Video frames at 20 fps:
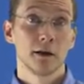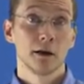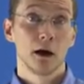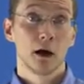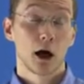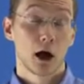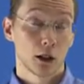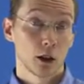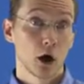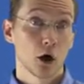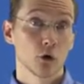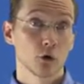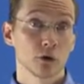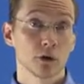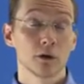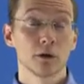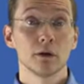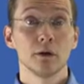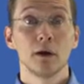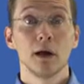alone,
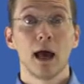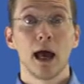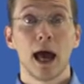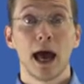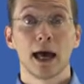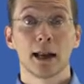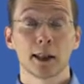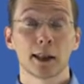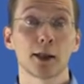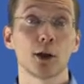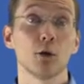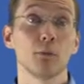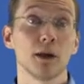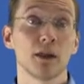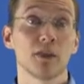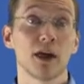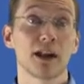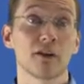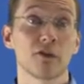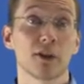and assuming
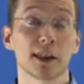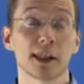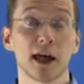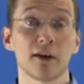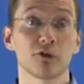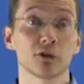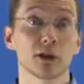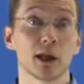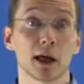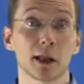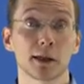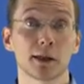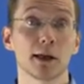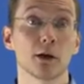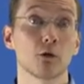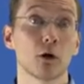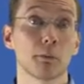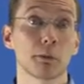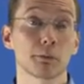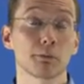that if the ciphertext
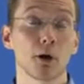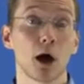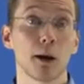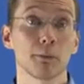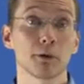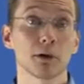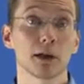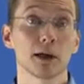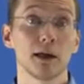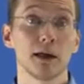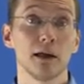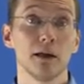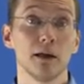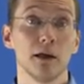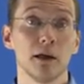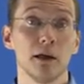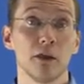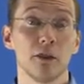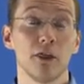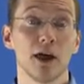decrypts properly,
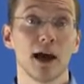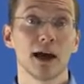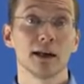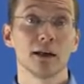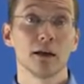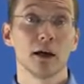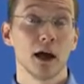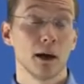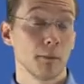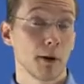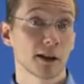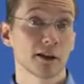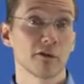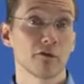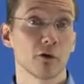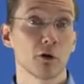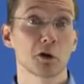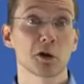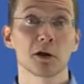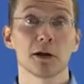then it must have
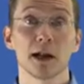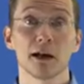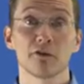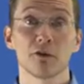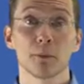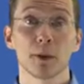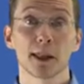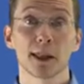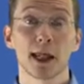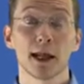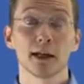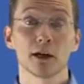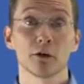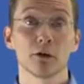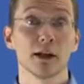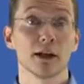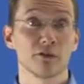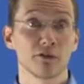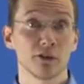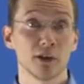originated from the sender,
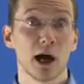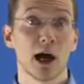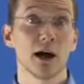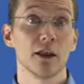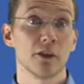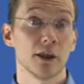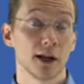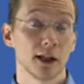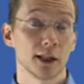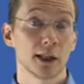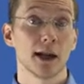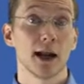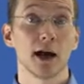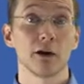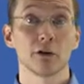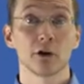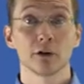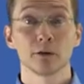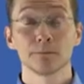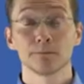and if not, then it's an
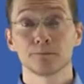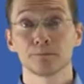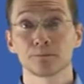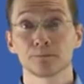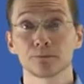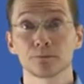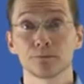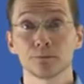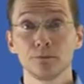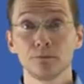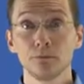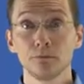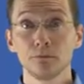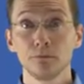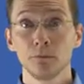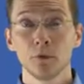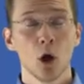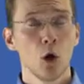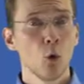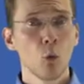error.
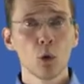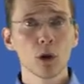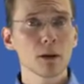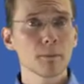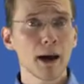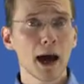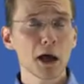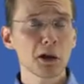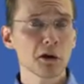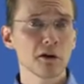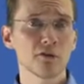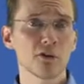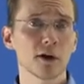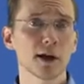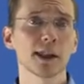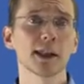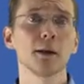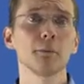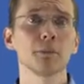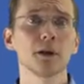Well, imagine very
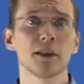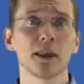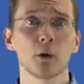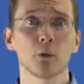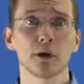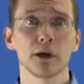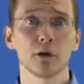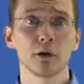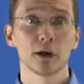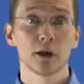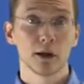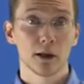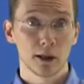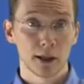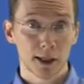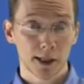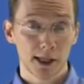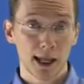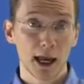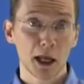simply that we
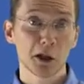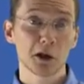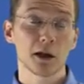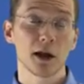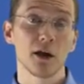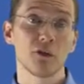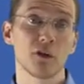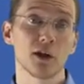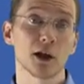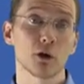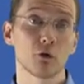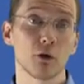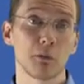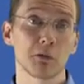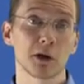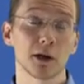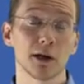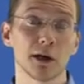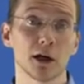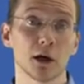instantiate the
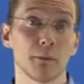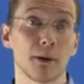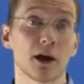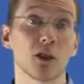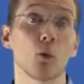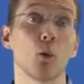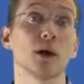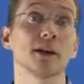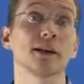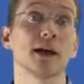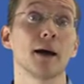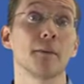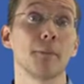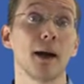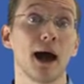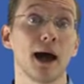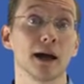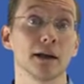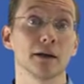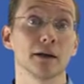encryption here by the one-time
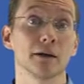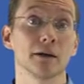pad.